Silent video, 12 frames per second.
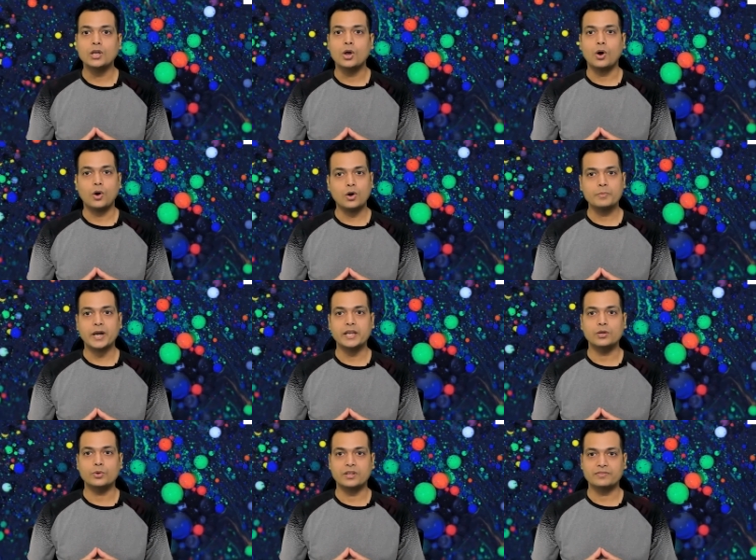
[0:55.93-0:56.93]
or by
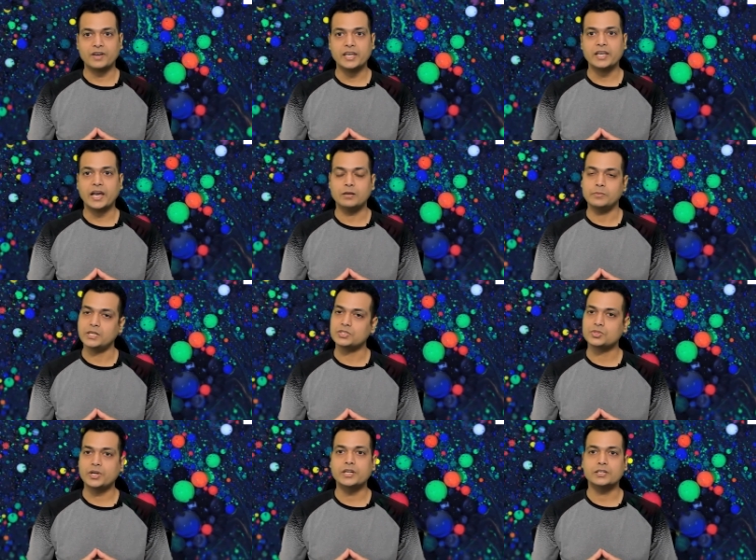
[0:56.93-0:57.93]
notifying
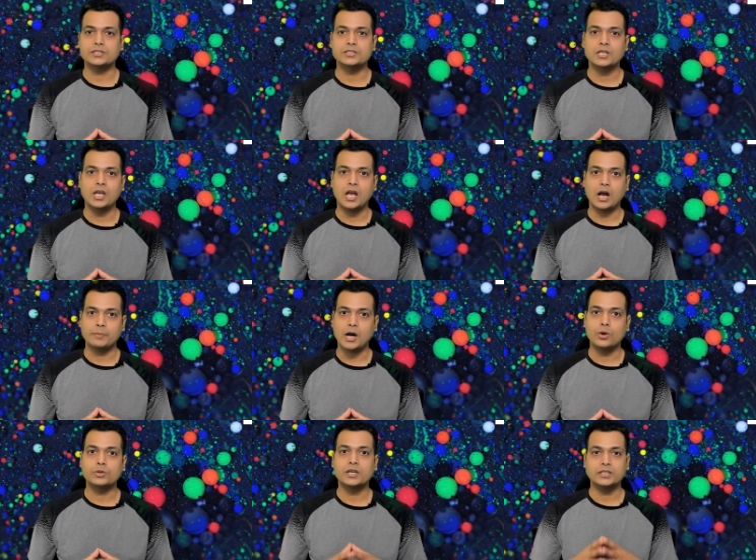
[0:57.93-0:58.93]
administrators
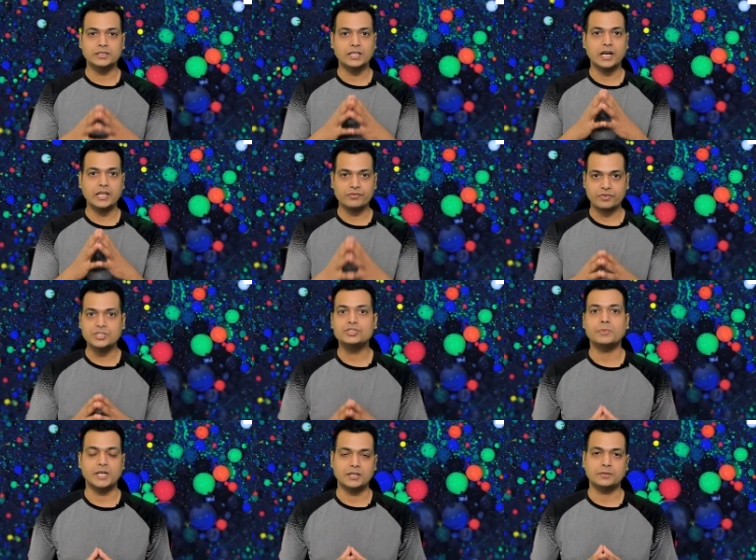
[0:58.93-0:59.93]
about the
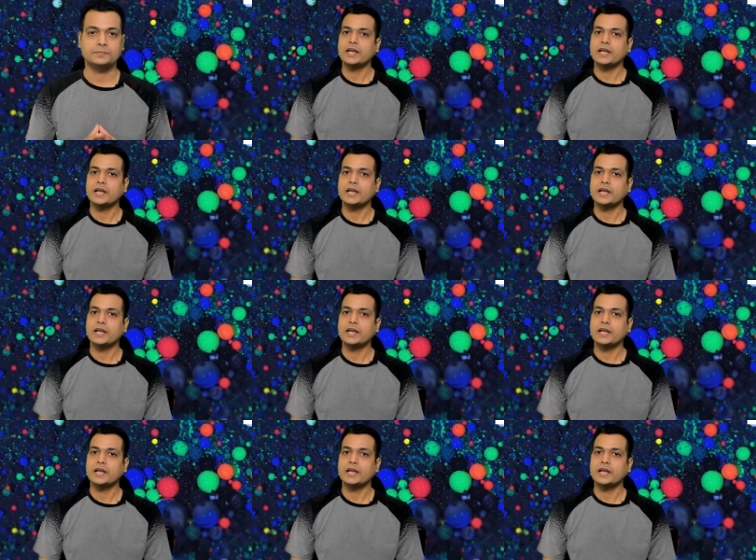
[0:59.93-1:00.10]
infringement.